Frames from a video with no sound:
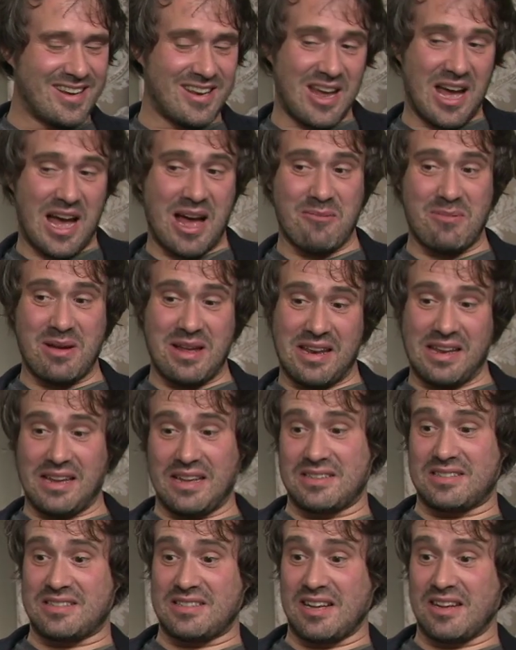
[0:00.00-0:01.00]
answer. No, I mean,
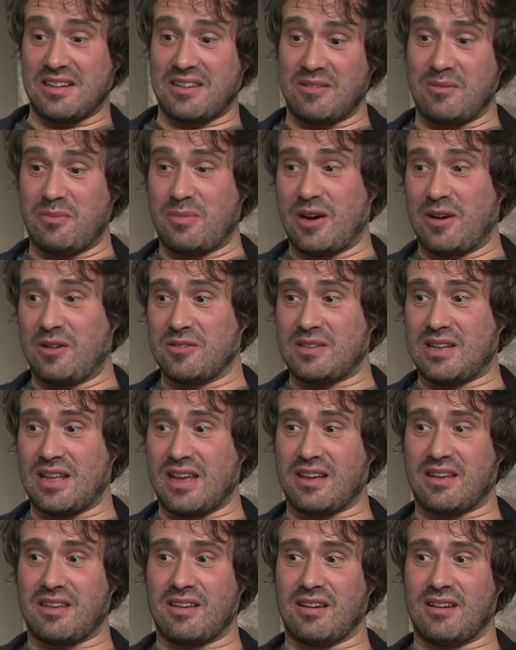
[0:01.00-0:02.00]
it's not about
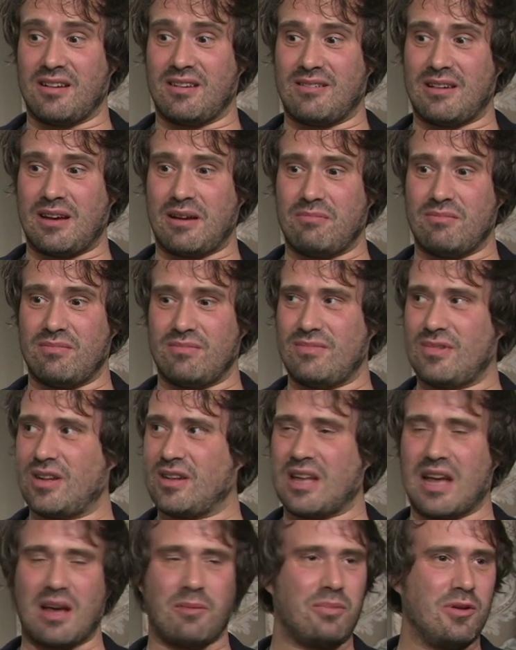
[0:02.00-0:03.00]
like, I'm
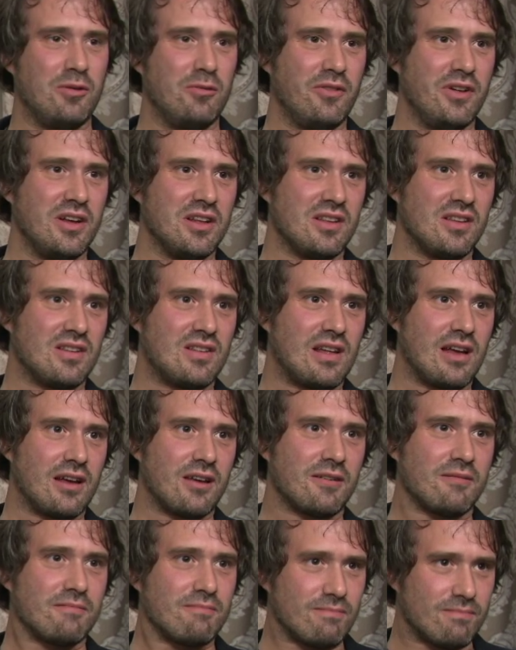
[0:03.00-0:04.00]
not happy with it, it's
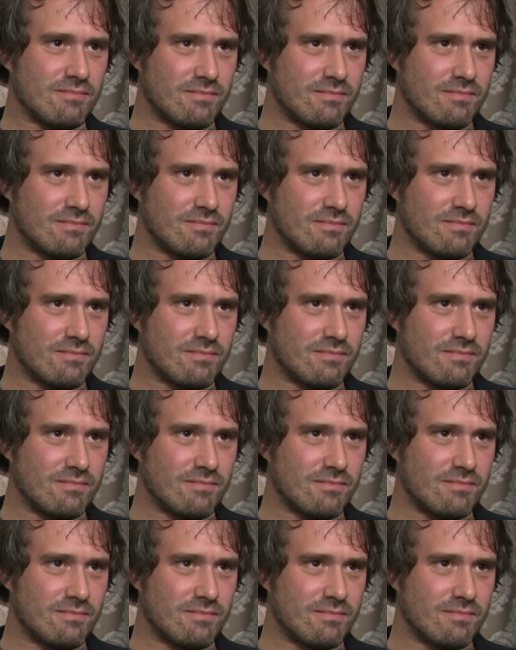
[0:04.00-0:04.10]
like...